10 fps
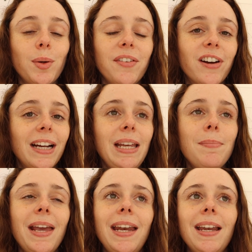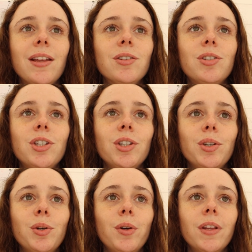So we finally made it
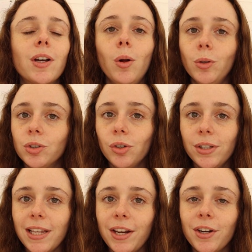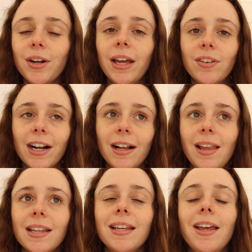into the cultural center in
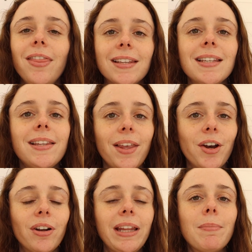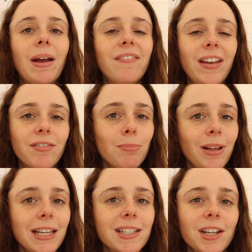Recoleta. This is literally my favorite
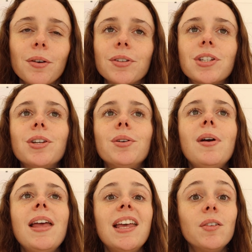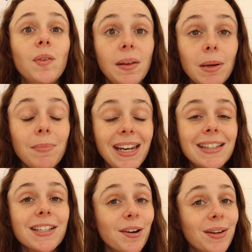place to go to. We've been meaning
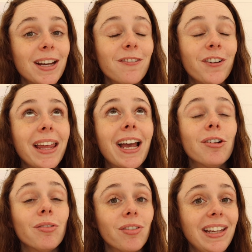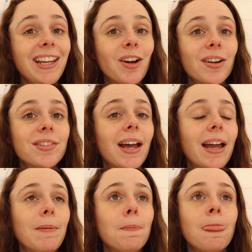to go here for like a really long
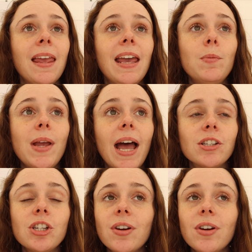time, and we actually